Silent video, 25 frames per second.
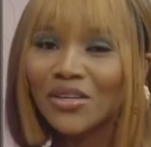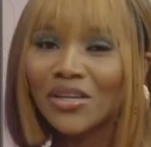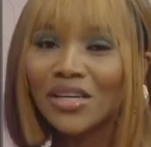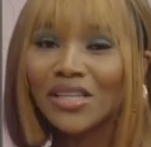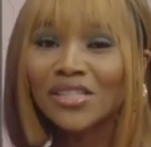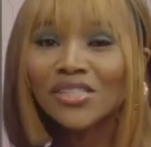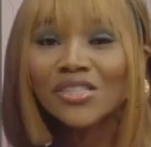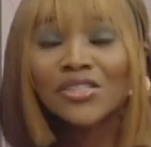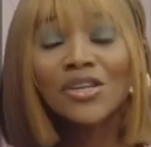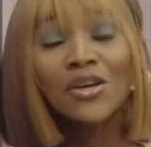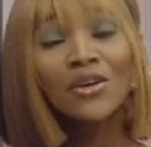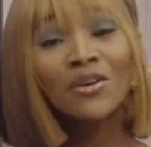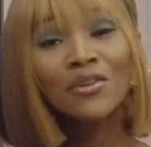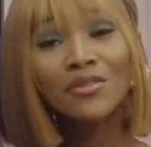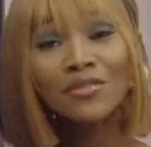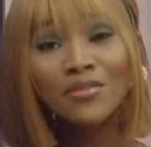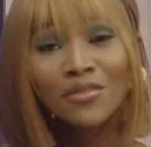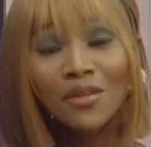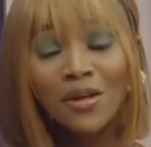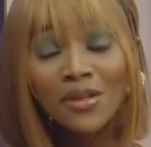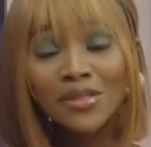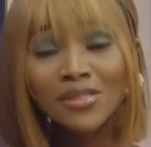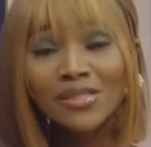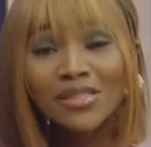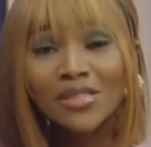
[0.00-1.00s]
You can share your
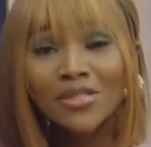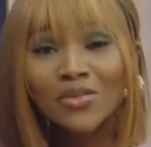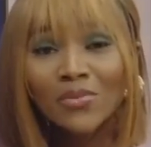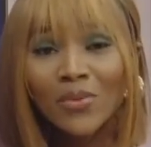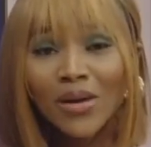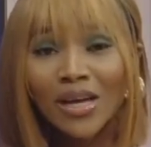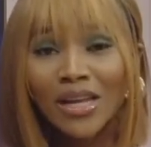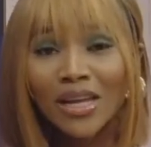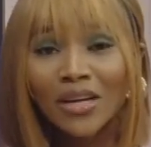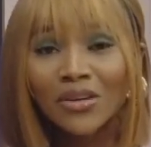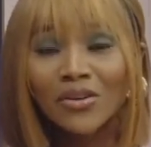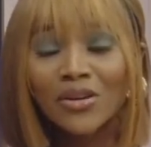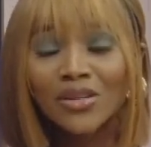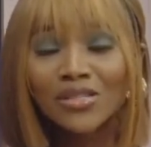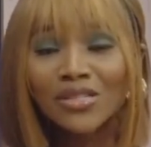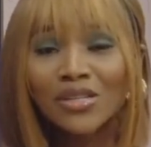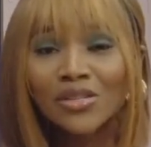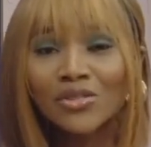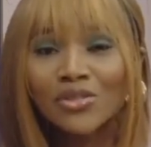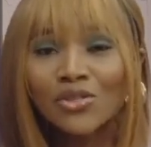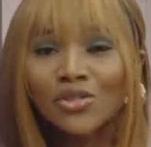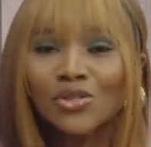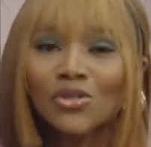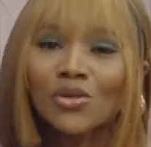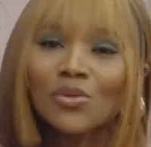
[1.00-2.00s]
thoughts as well across our
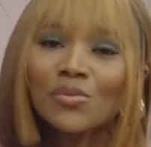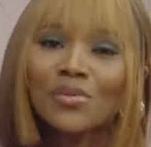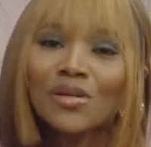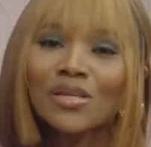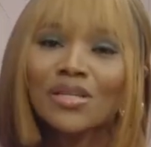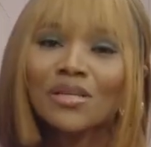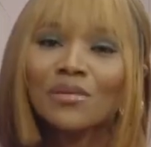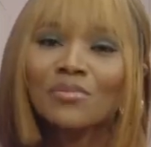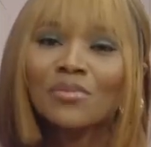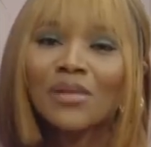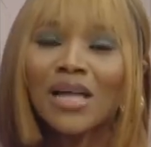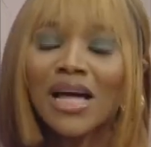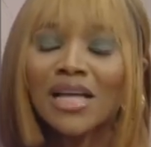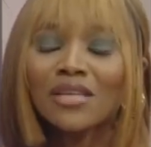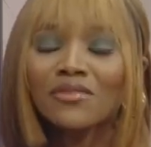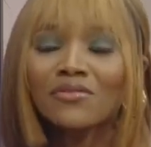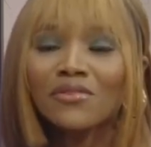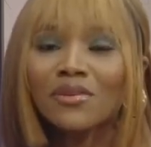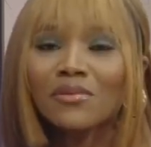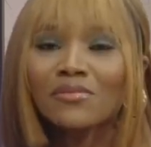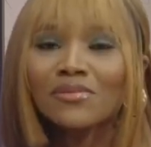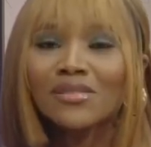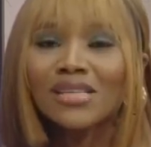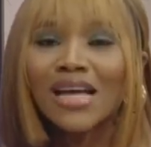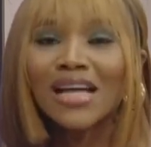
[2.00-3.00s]
social media
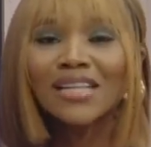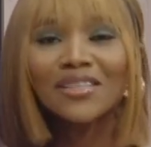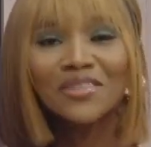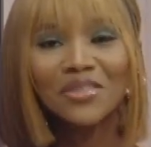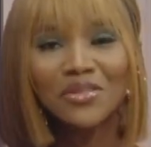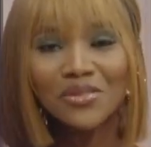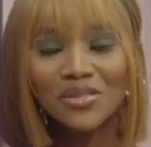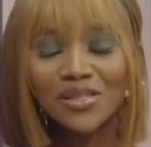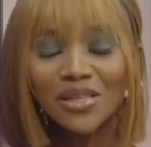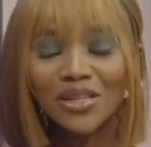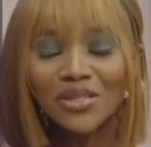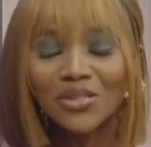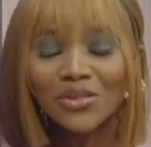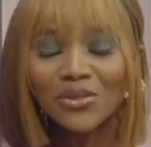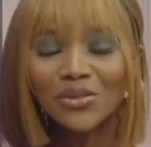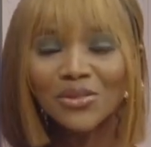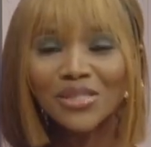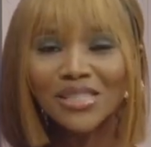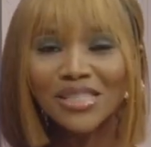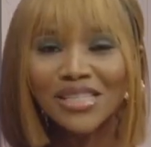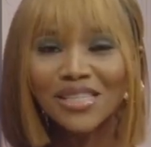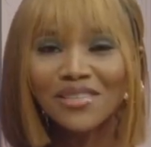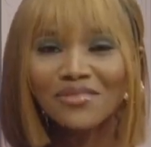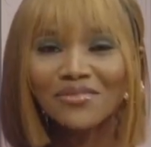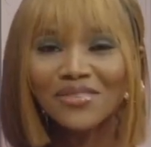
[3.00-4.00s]
platforms at New Central
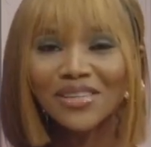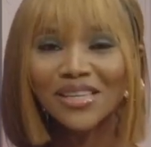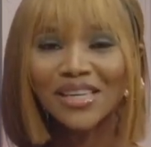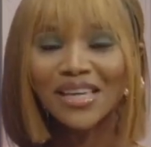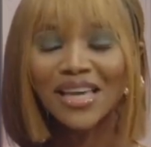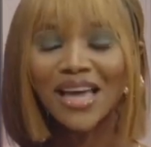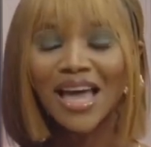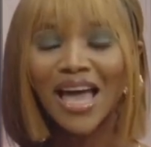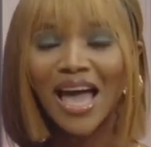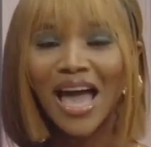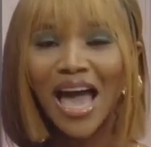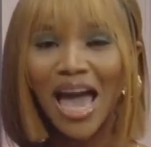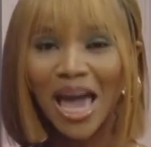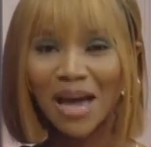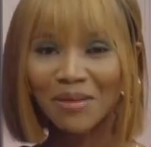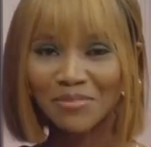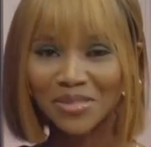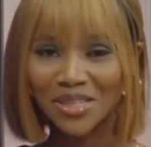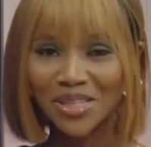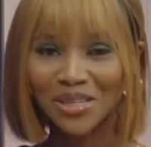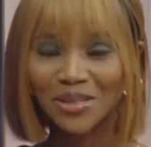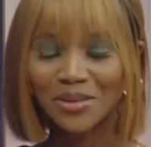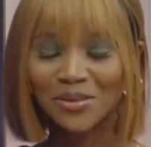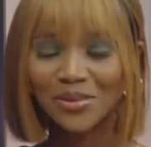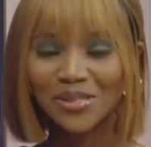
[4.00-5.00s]
TV. I am
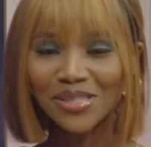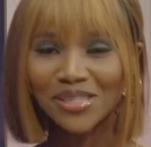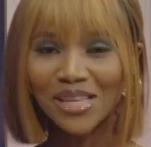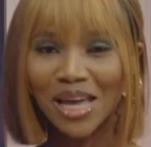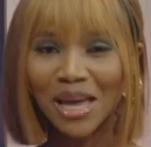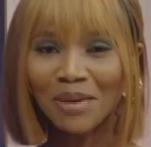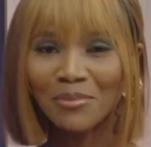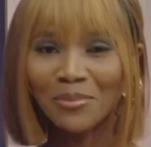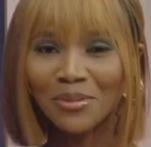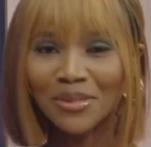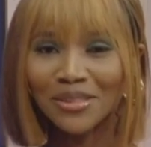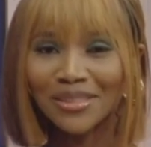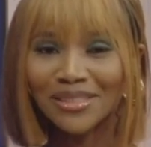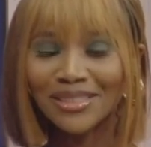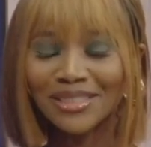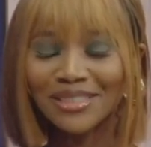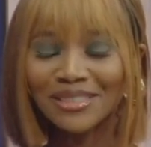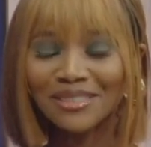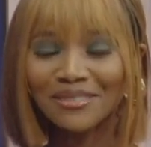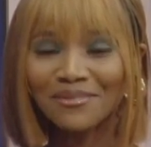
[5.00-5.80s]
Jahdiel Simon.